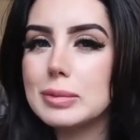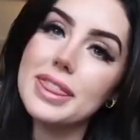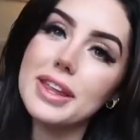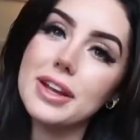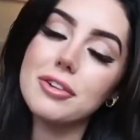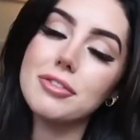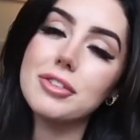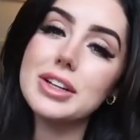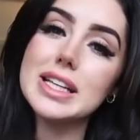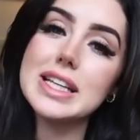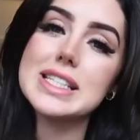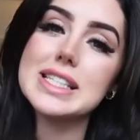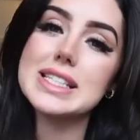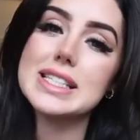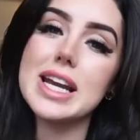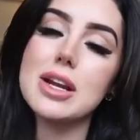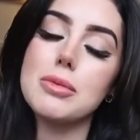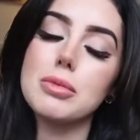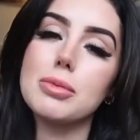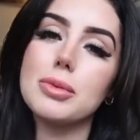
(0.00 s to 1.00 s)
They're a really
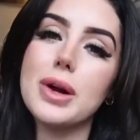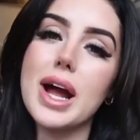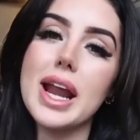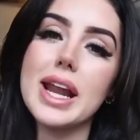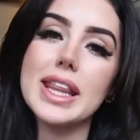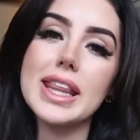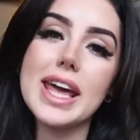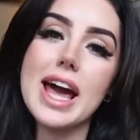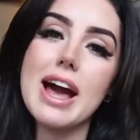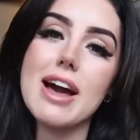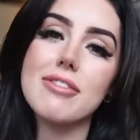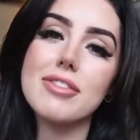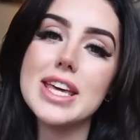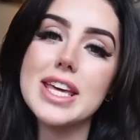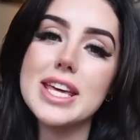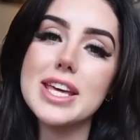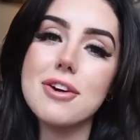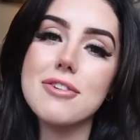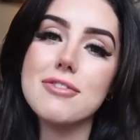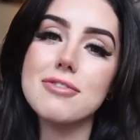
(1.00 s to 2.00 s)
sustainable brand and they have
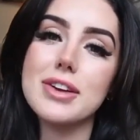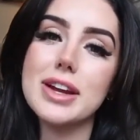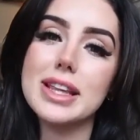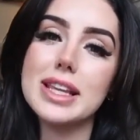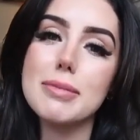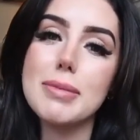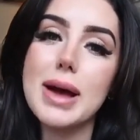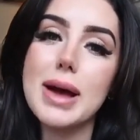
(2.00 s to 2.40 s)
eco-friendly